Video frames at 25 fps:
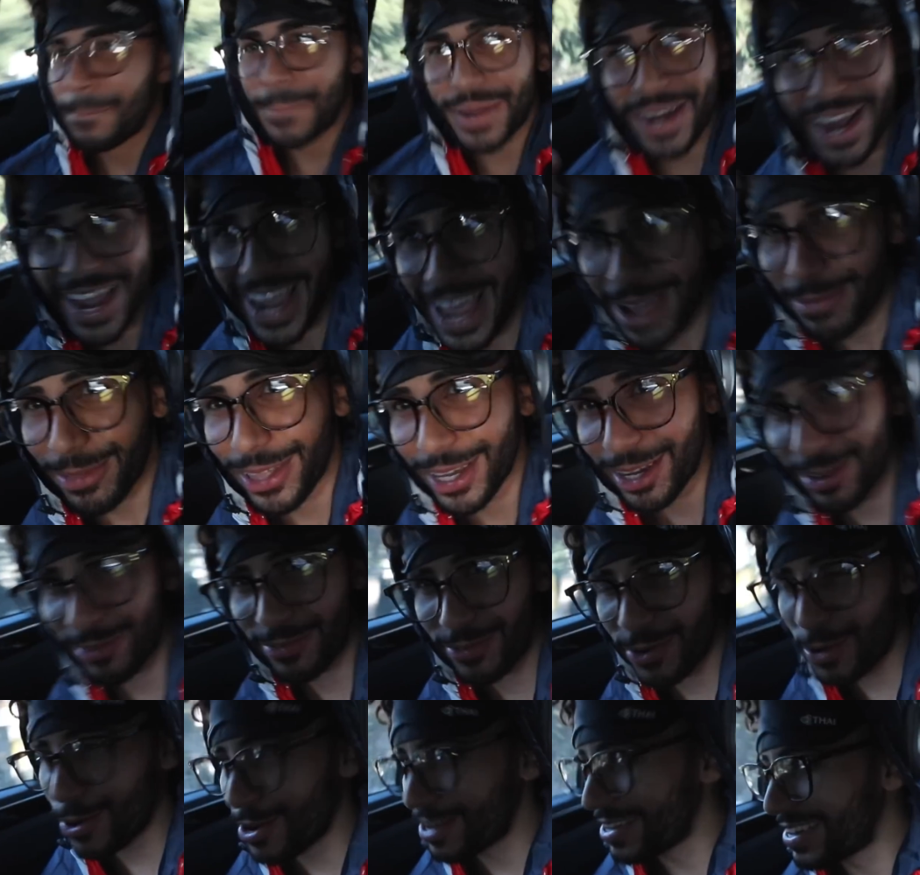but I am looking
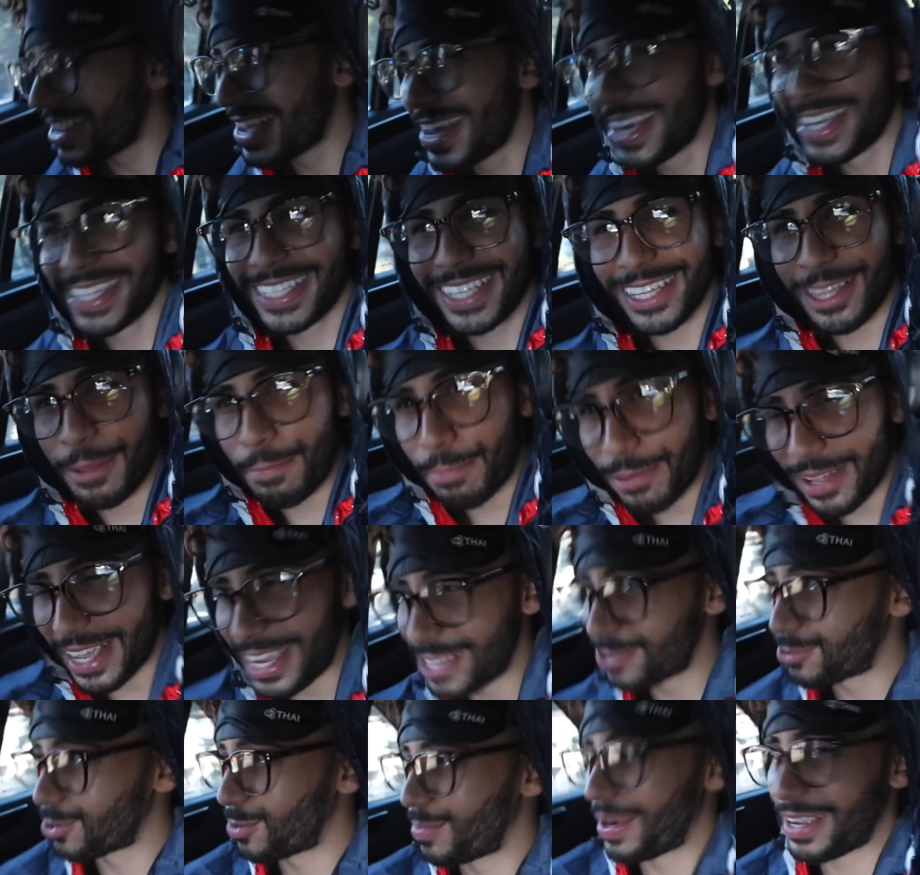forward to the
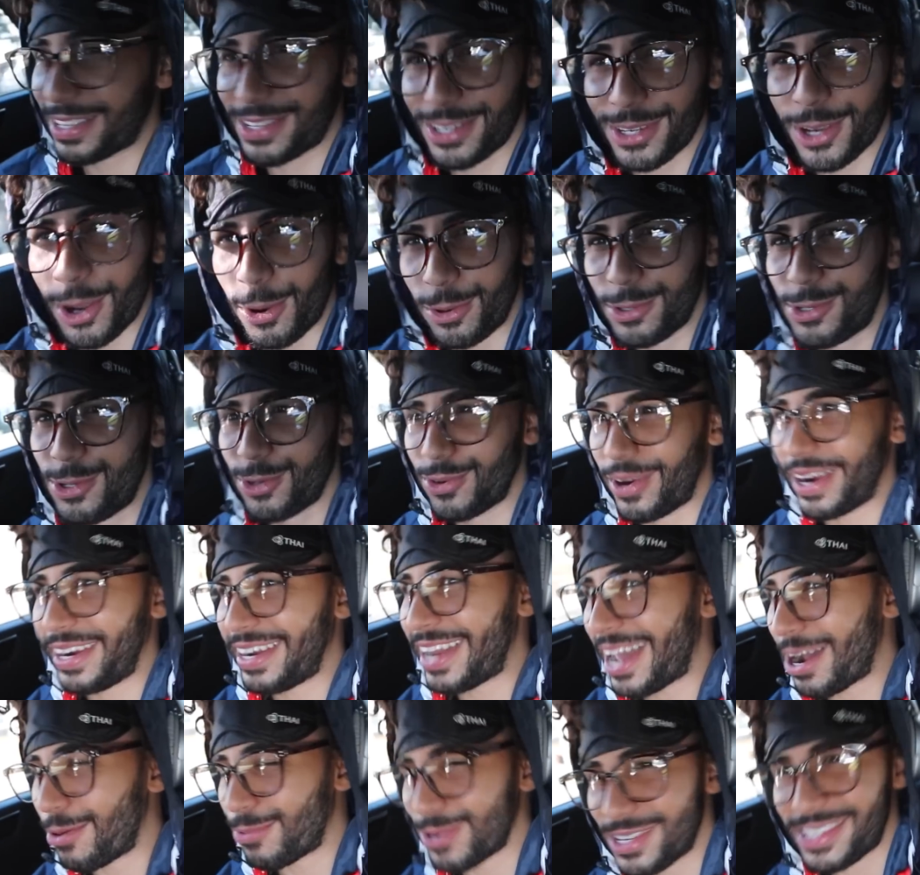place we're about to go to right
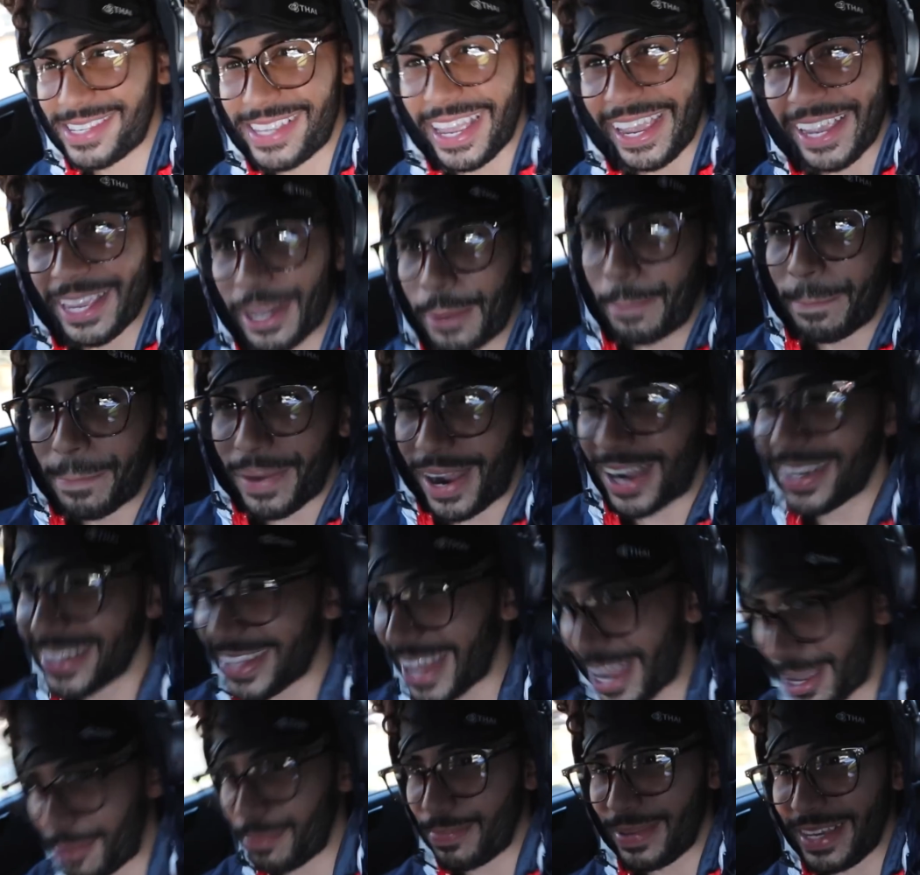now. We're staying in
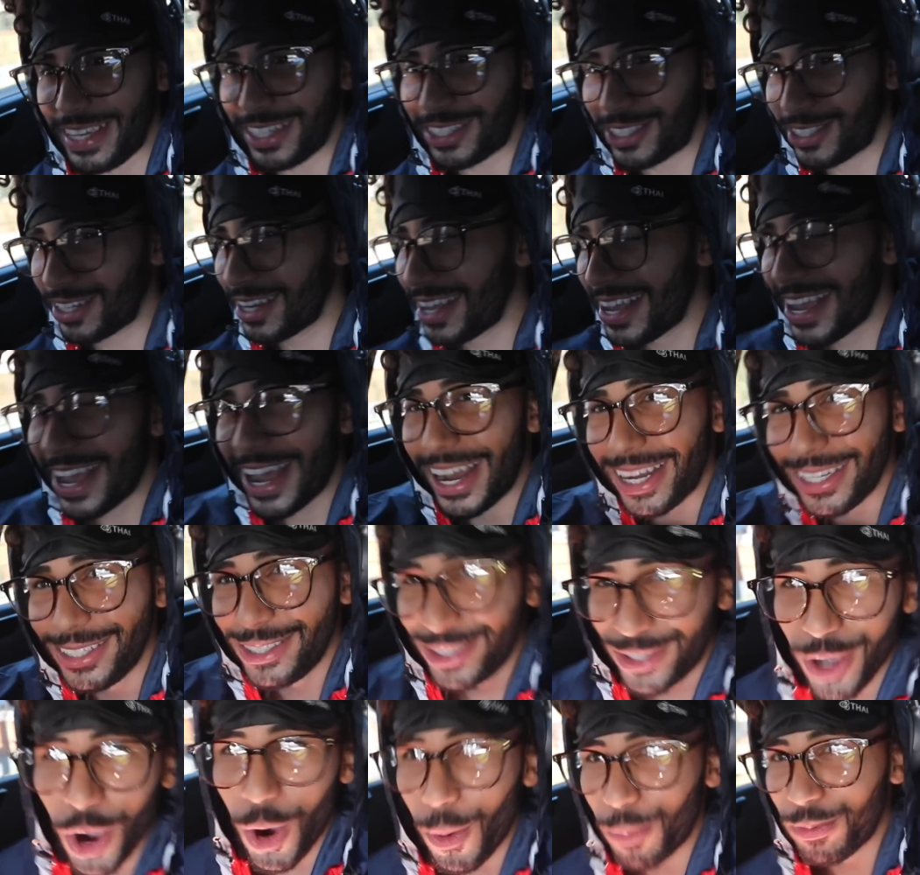Bondi Beach, a
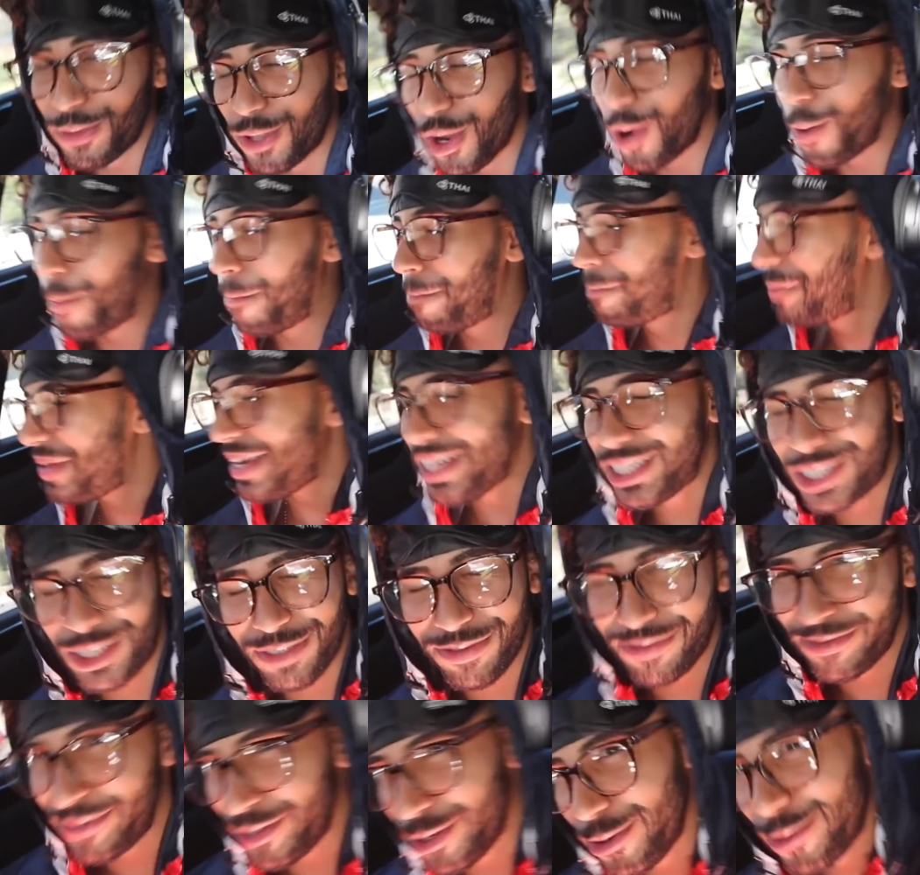dope beach
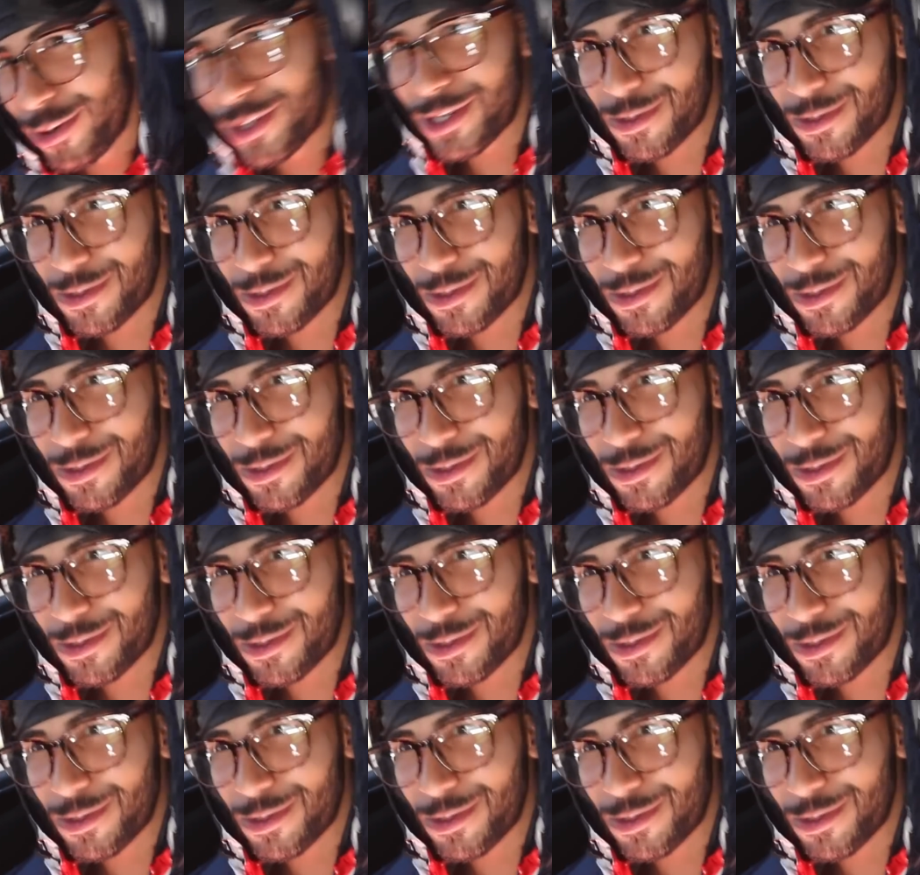view